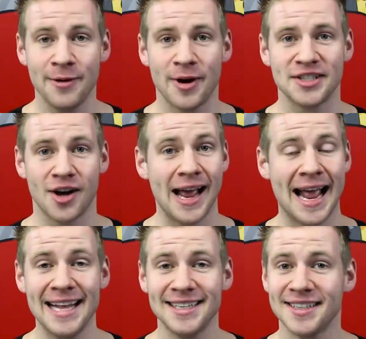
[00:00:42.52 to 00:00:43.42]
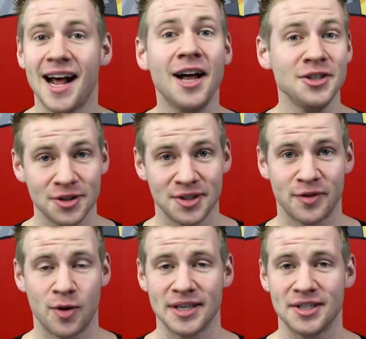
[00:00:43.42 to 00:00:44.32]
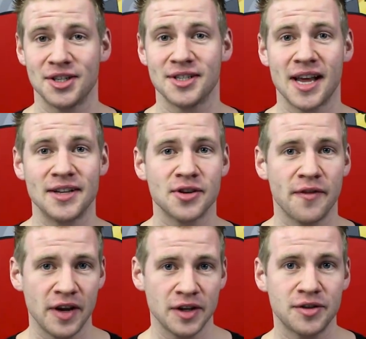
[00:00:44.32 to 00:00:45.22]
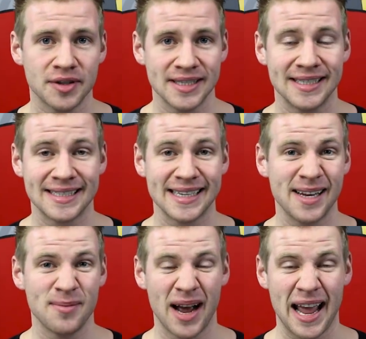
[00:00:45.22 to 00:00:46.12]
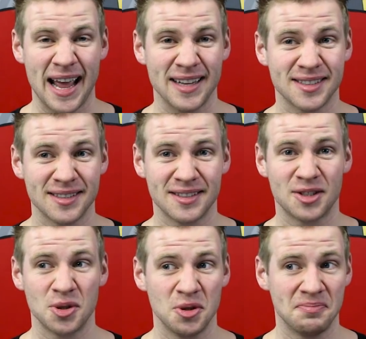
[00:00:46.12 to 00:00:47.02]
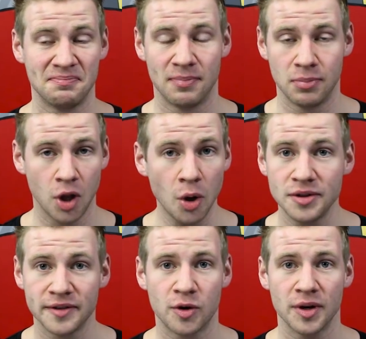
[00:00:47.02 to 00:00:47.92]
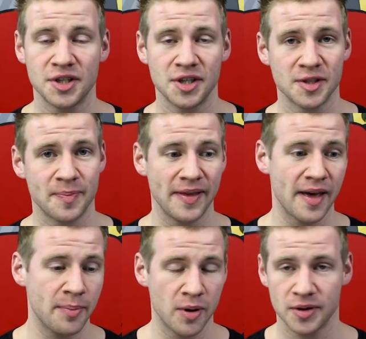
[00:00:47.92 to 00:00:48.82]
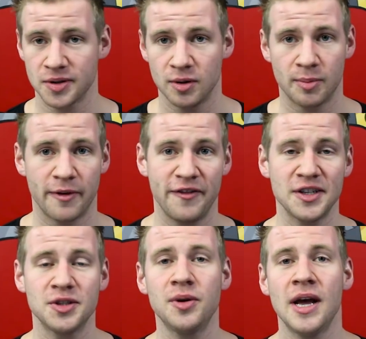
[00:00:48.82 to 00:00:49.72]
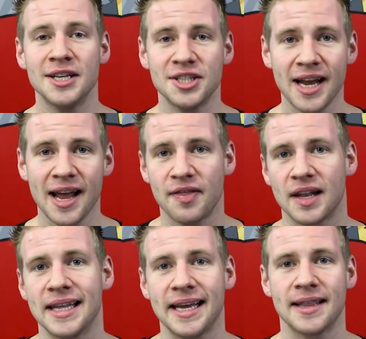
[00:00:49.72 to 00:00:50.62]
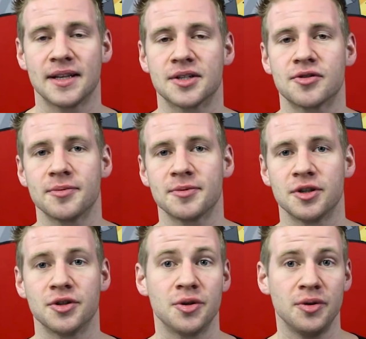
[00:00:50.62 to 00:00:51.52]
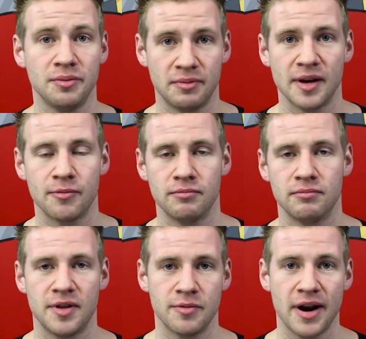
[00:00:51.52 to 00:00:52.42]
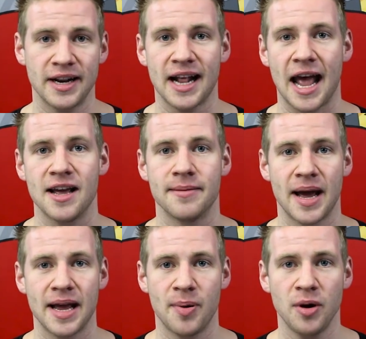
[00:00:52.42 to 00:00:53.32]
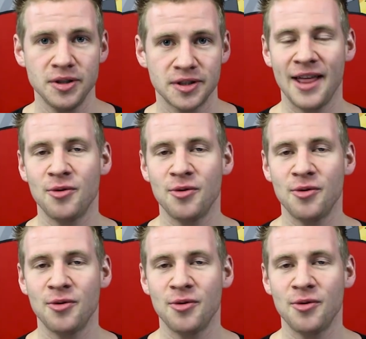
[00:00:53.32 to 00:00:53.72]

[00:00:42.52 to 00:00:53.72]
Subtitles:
Anyways, I answered hundreds of questions, and so if you're interested in seeing my answers to loads of questions, be they personal or professional, check out the link in the description to the Reddit AMA post.